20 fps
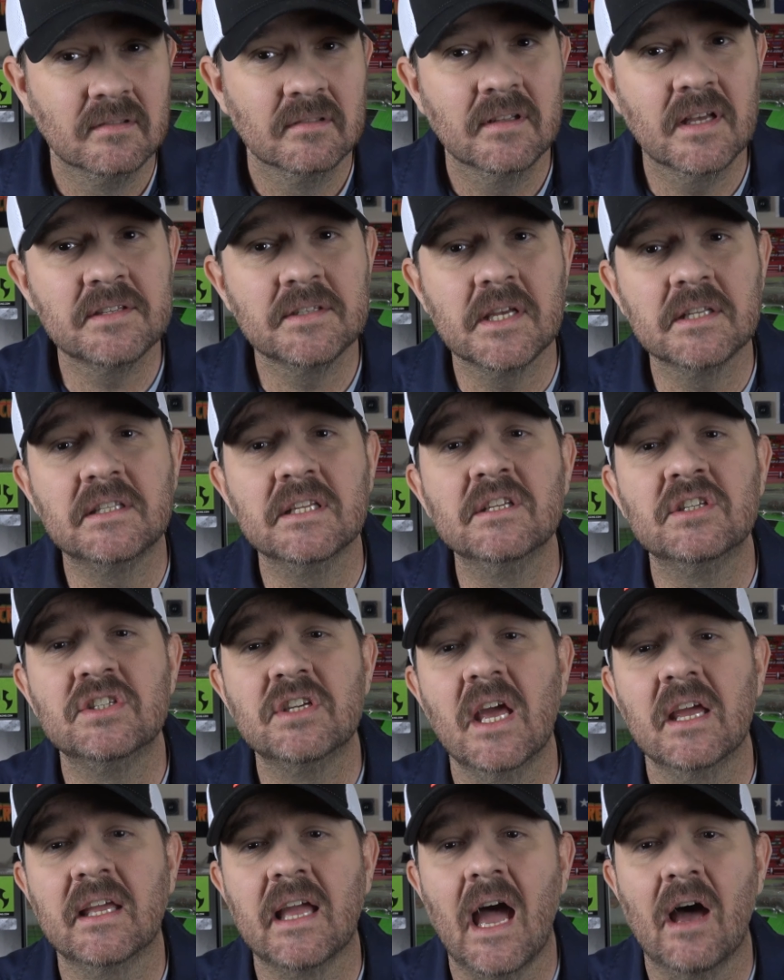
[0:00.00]
Let's let this
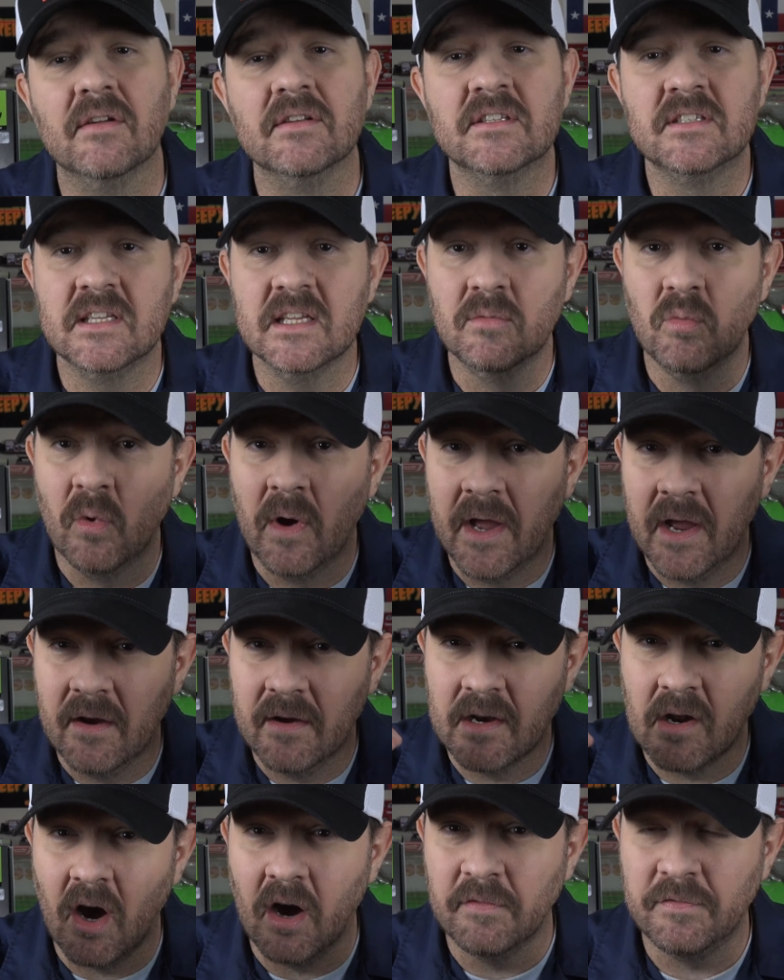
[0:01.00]
shake out and see where
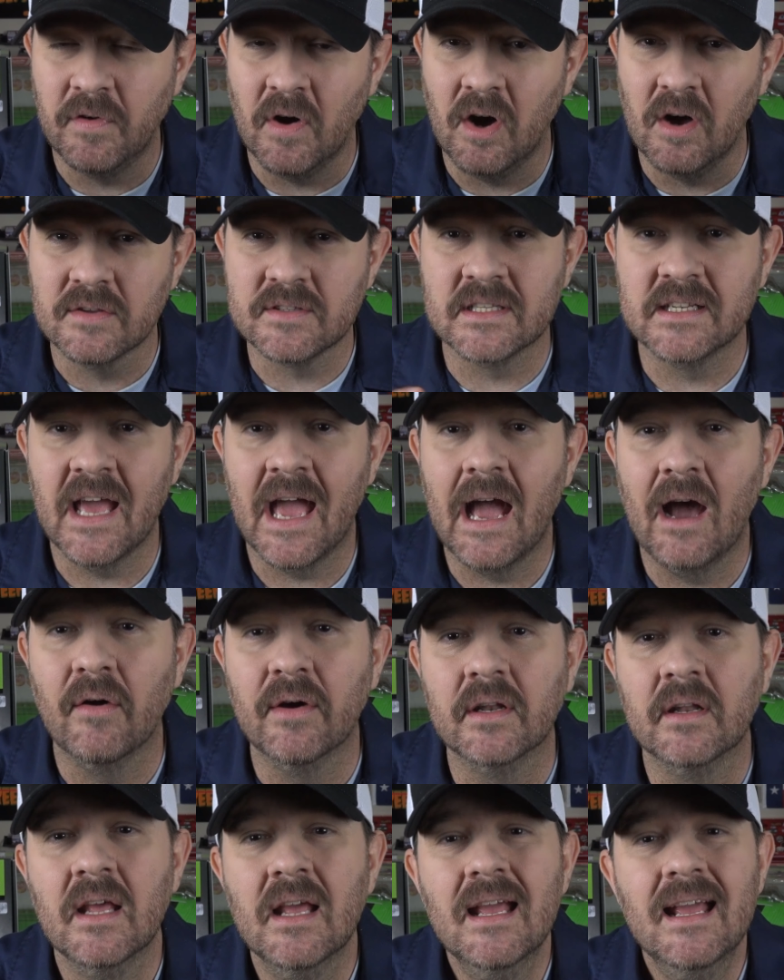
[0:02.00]
it all falls and how
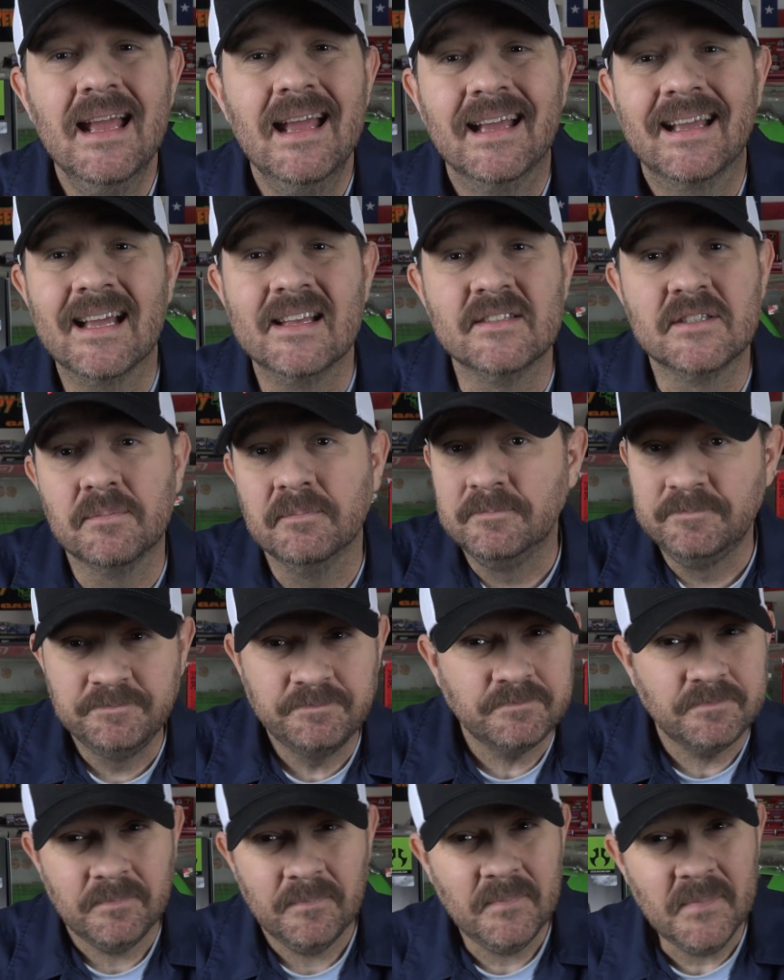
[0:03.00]
it, because
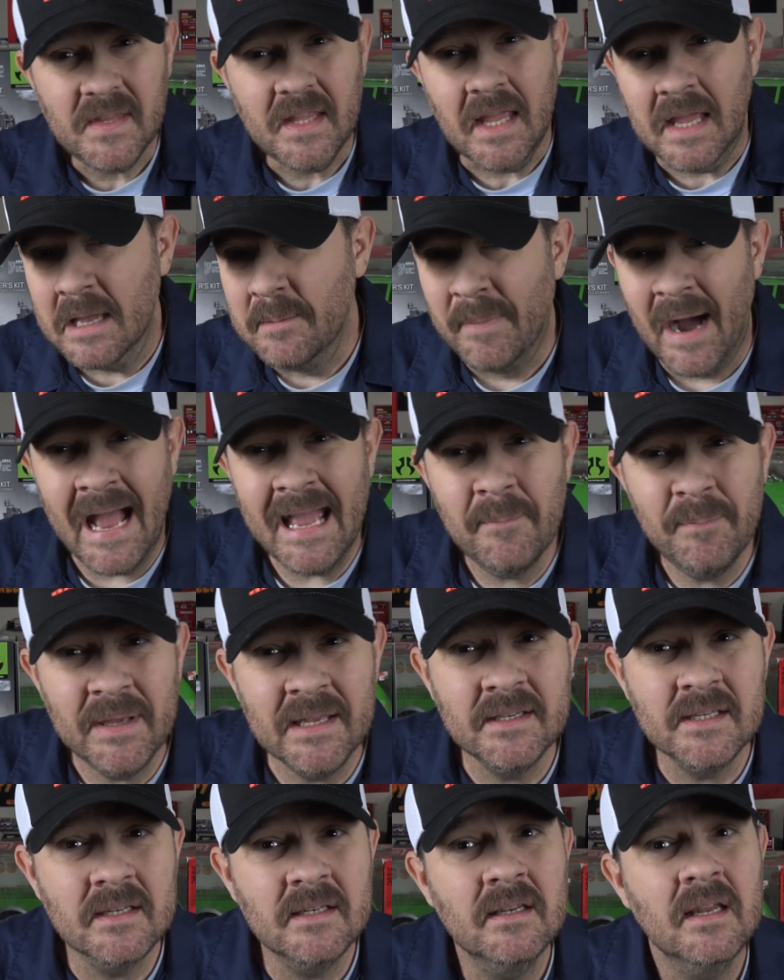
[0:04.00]
in my
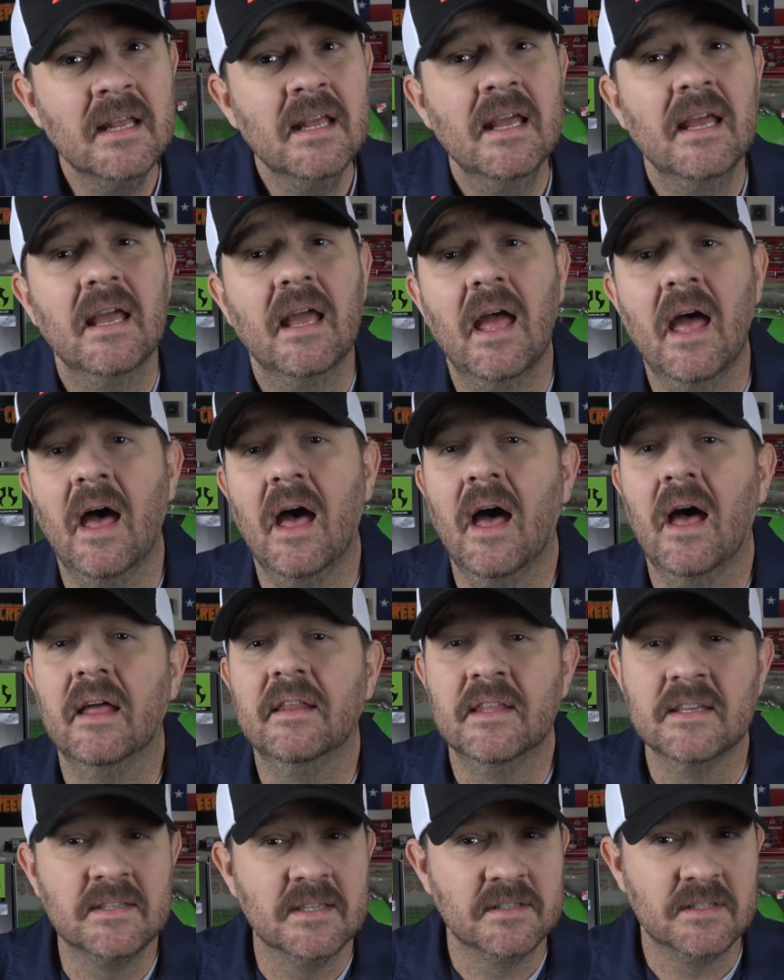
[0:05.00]
opinion,
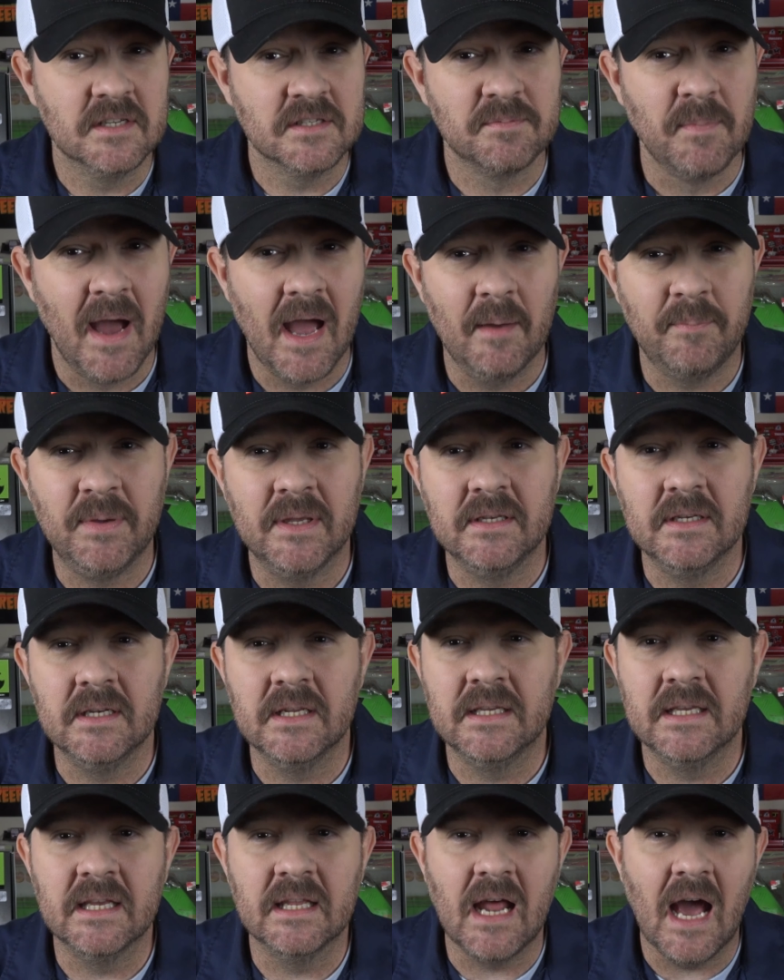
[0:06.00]
uh, this is just my opinion
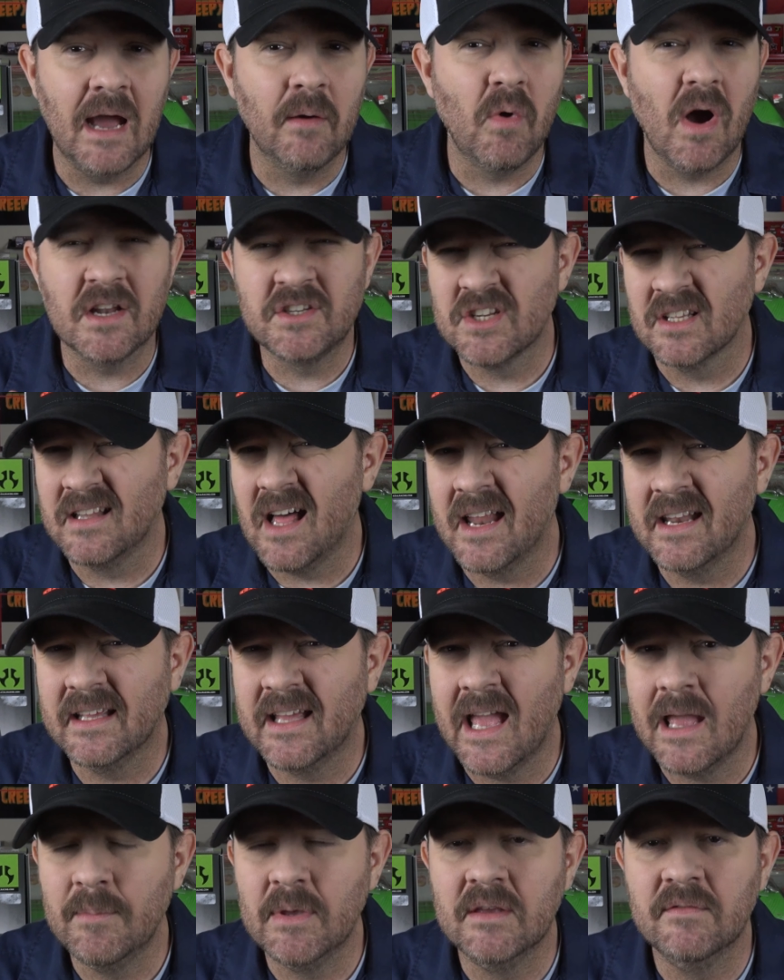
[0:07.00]
again. I watch a lot of
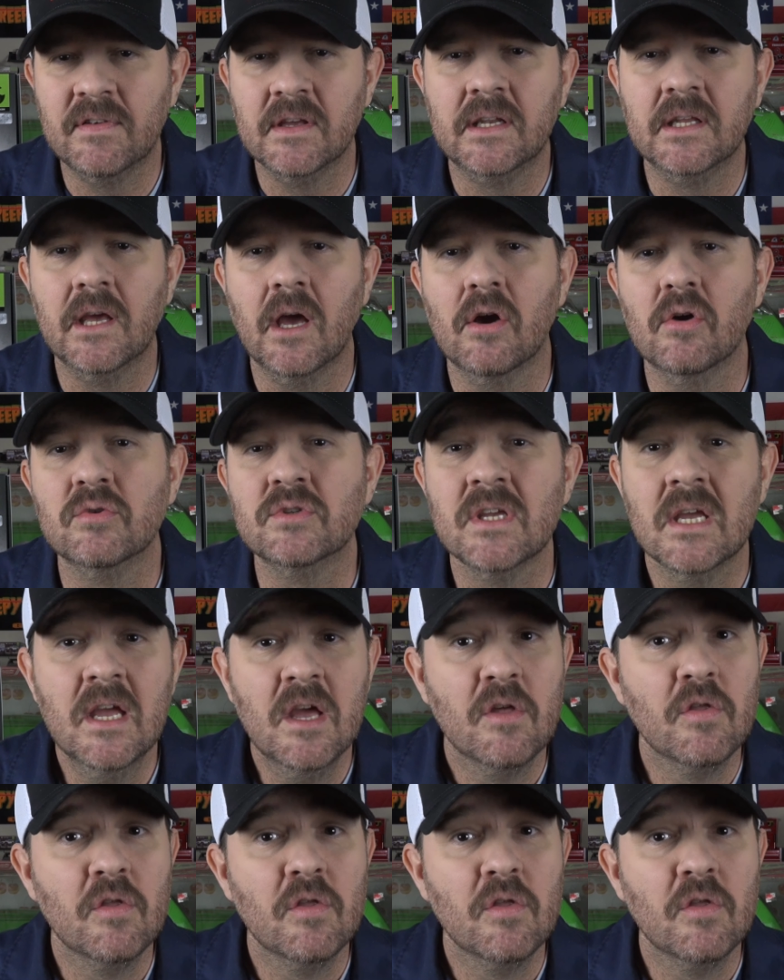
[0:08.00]
gaming videos.